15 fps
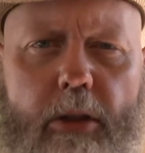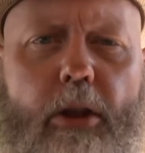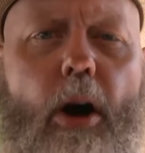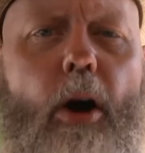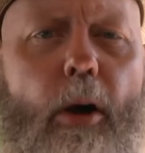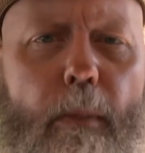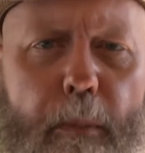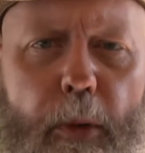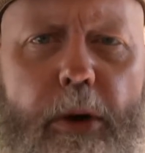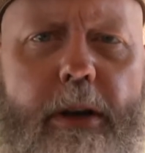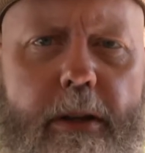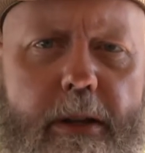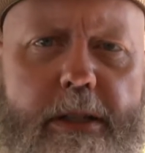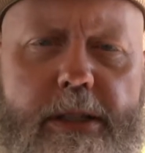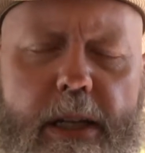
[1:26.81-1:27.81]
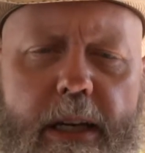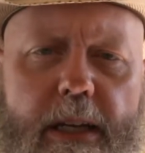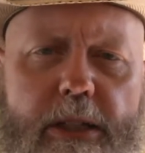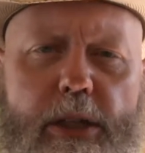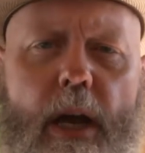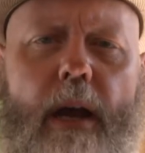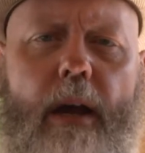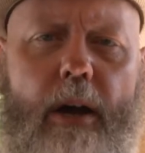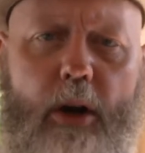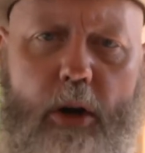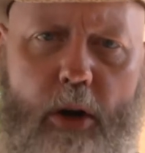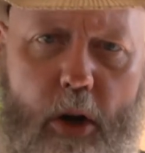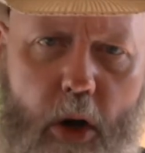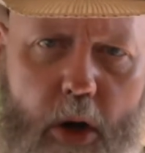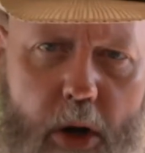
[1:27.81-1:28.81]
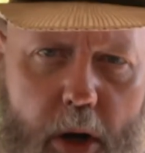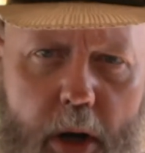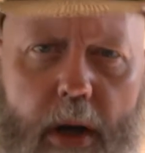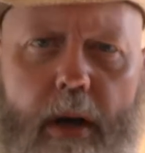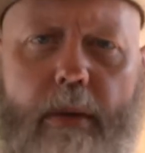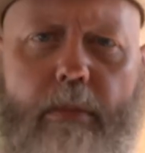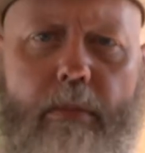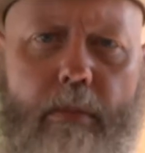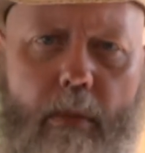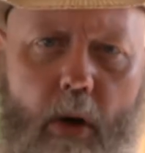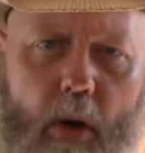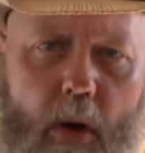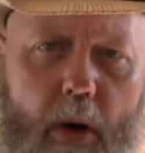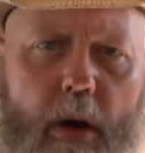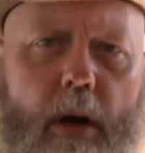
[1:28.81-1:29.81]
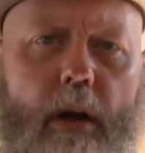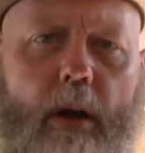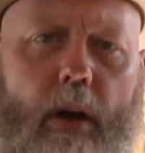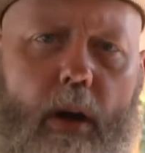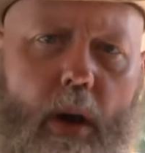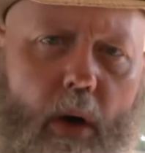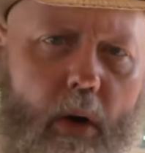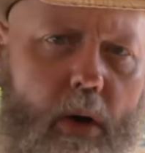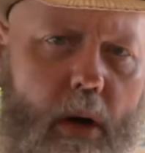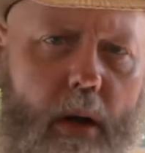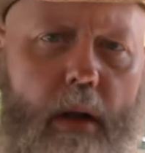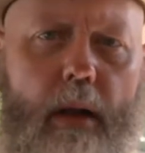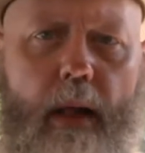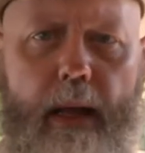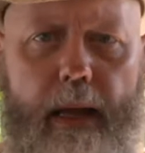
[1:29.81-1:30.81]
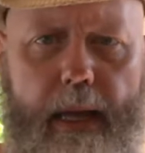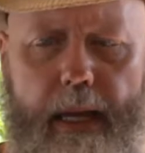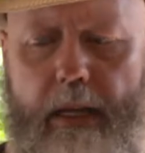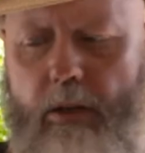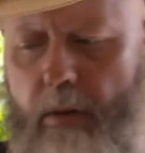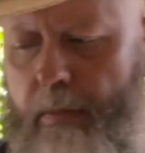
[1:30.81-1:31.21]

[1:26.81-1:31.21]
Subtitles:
The whole point of this thing is cook more local in your